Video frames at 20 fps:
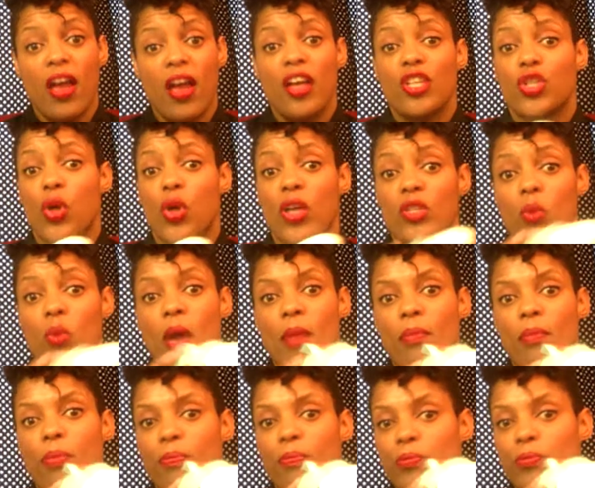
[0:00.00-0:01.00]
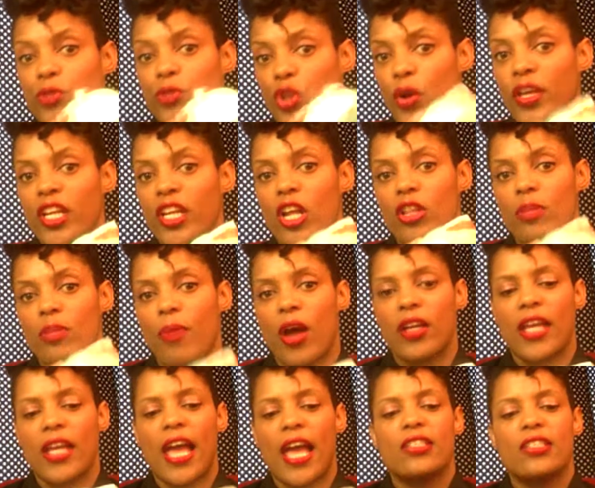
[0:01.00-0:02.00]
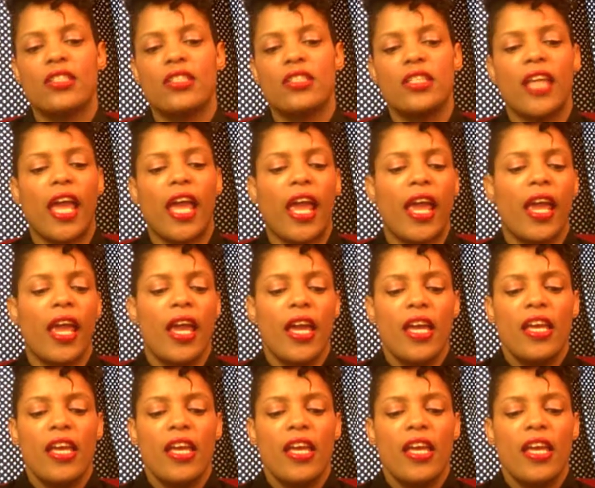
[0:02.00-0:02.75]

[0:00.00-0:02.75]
So that's why I'm showing it on the podcast today.